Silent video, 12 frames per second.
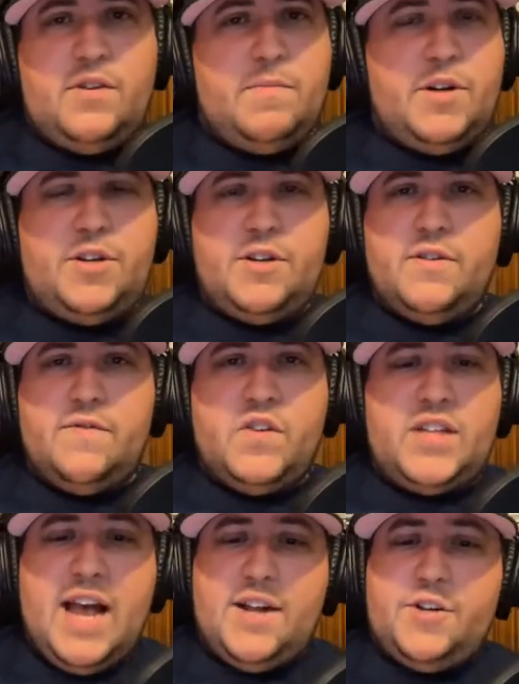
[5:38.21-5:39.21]
a bunch of
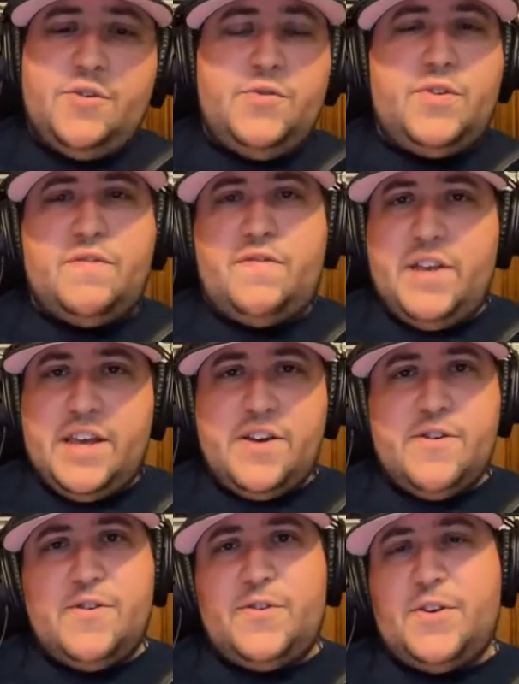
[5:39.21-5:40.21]
statues and
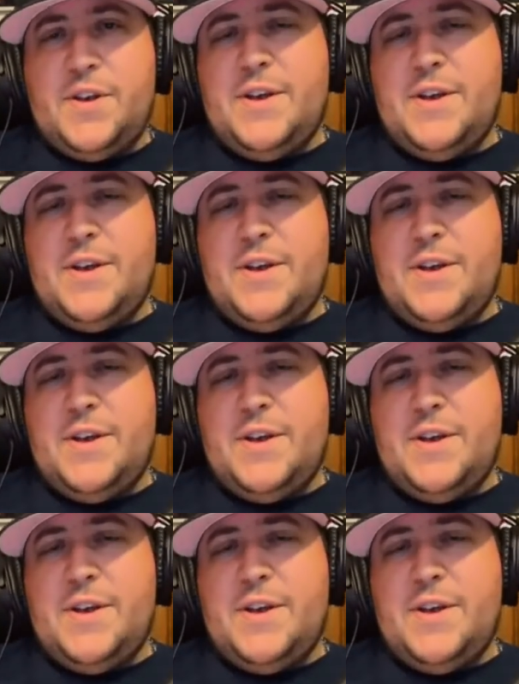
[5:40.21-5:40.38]
figures.